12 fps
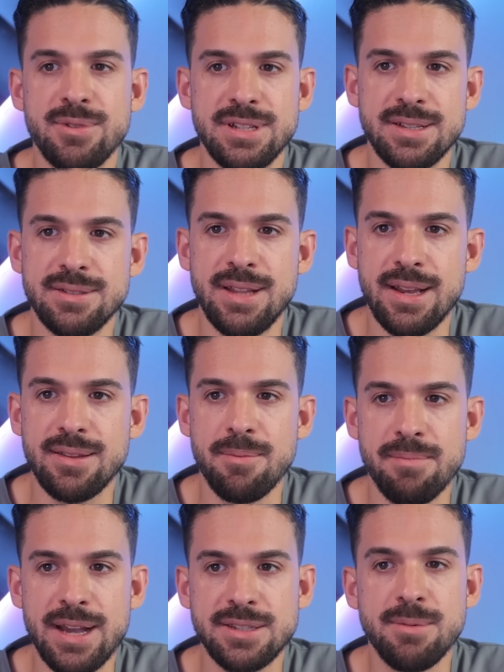which is that
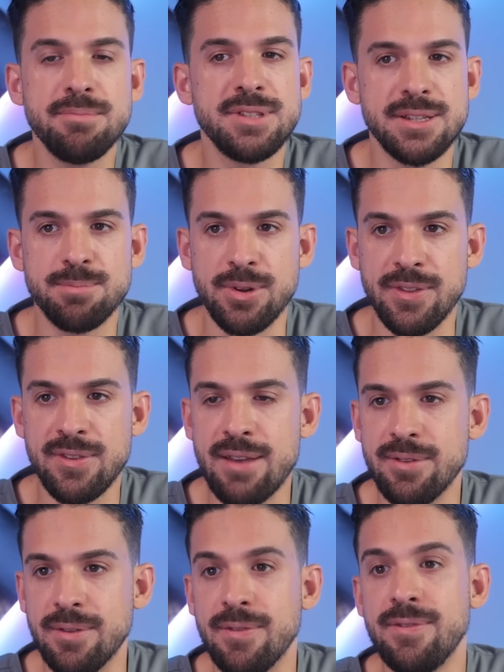maximum
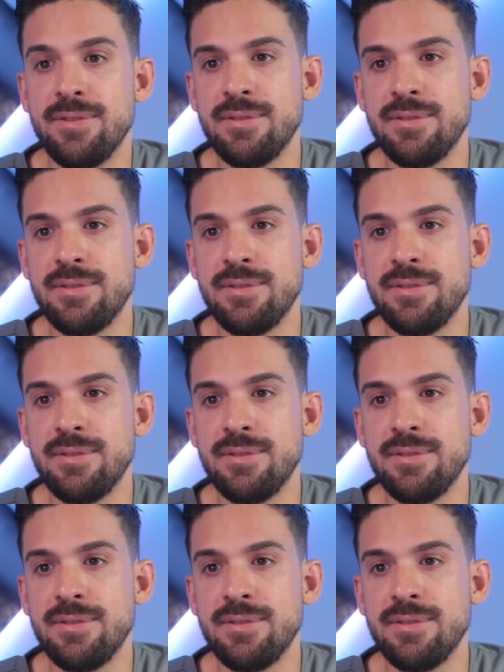6.7